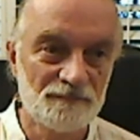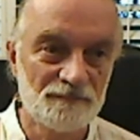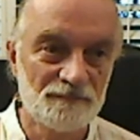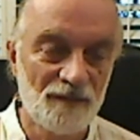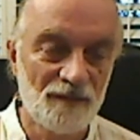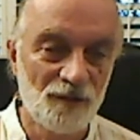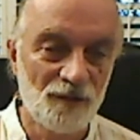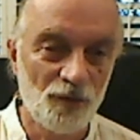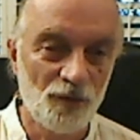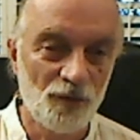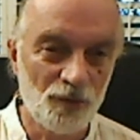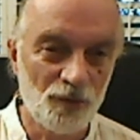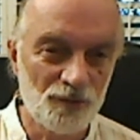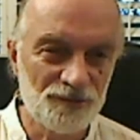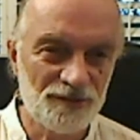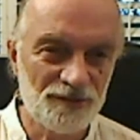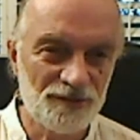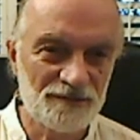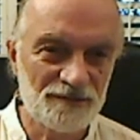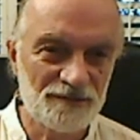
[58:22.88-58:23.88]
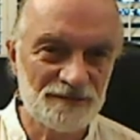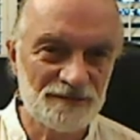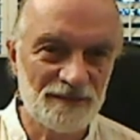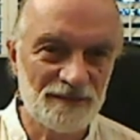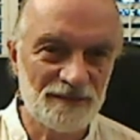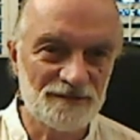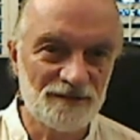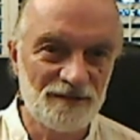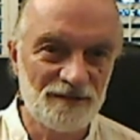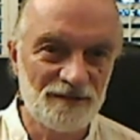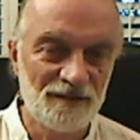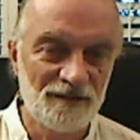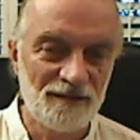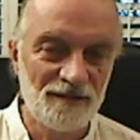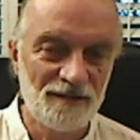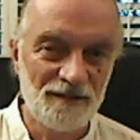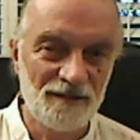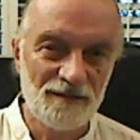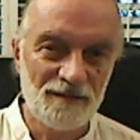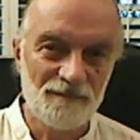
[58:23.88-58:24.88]
Hold on to that.
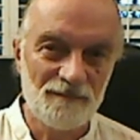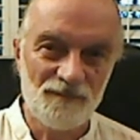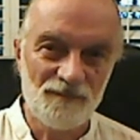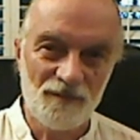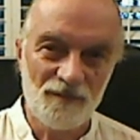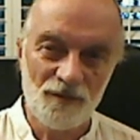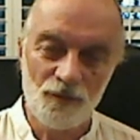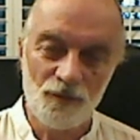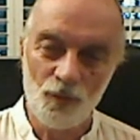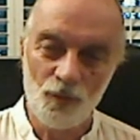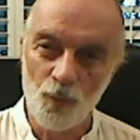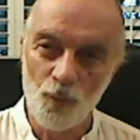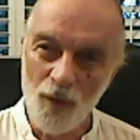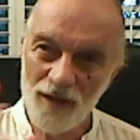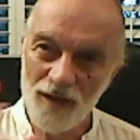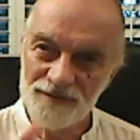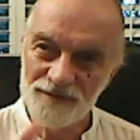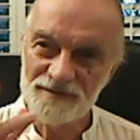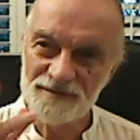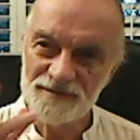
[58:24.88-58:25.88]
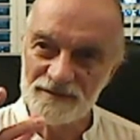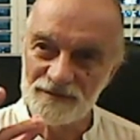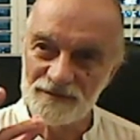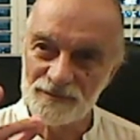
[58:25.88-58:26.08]
Want it